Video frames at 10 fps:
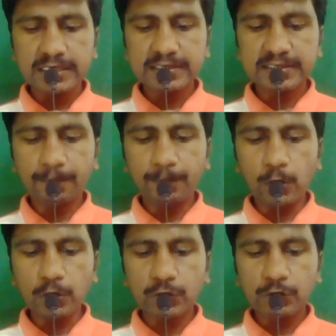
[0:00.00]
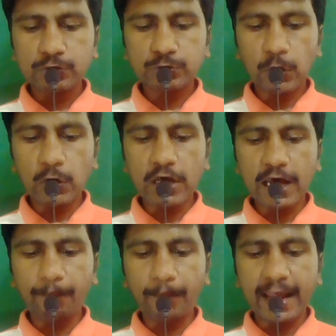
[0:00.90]
Support
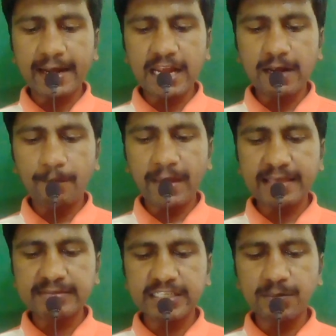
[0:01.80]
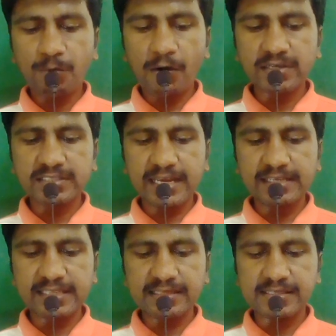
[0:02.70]
solar panel based power
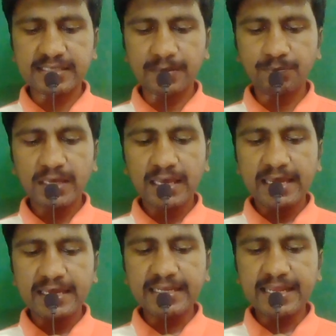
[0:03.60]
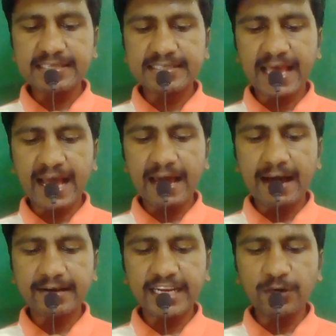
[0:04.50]
stations. It is a
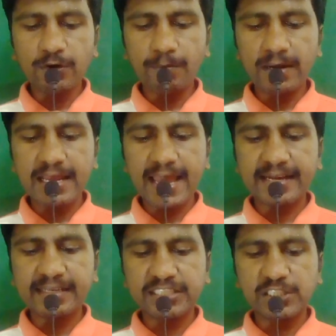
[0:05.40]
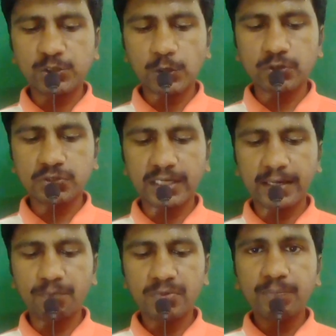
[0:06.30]
renewable energy source.
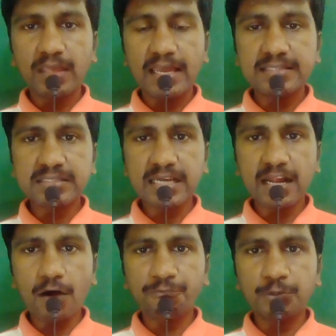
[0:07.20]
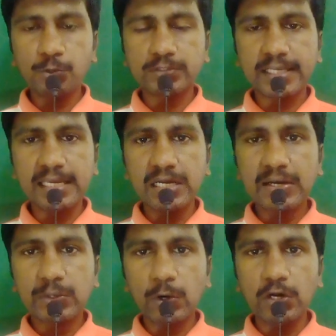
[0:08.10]
Instead of using
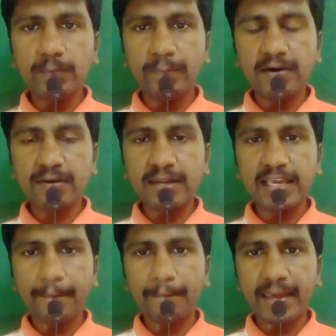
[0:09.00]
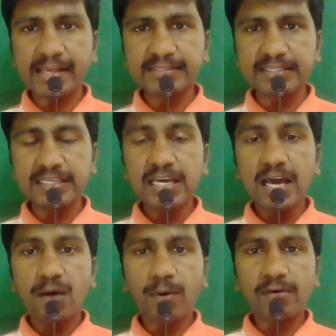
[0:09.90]
coal burning based
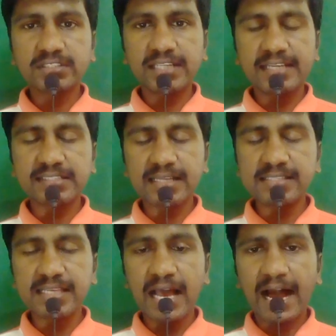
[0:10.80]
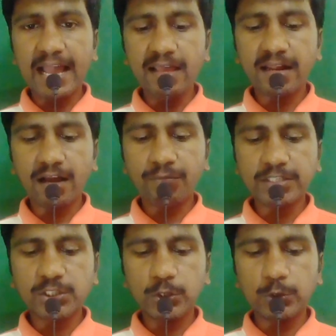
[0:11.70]
power stations, I
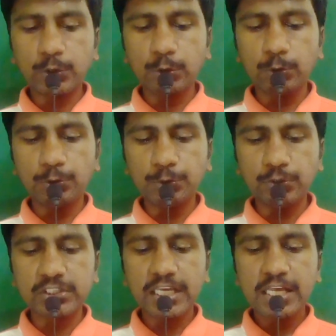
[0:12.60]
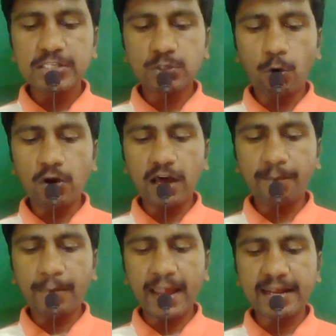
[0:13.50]
request you to use solar
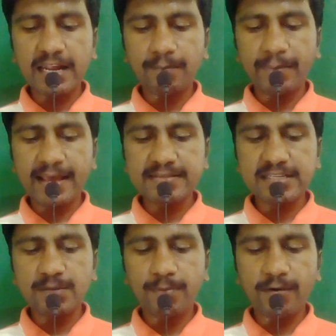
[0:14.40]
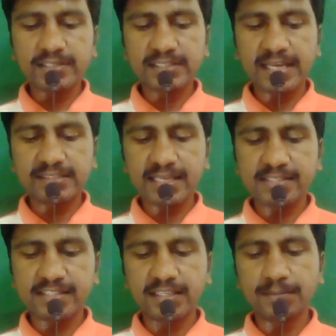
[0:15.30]
panel based power
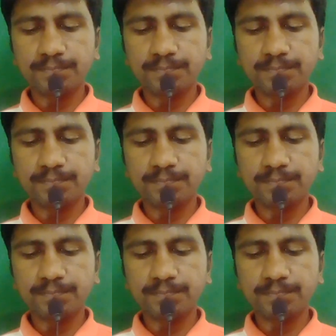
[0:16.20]
stations.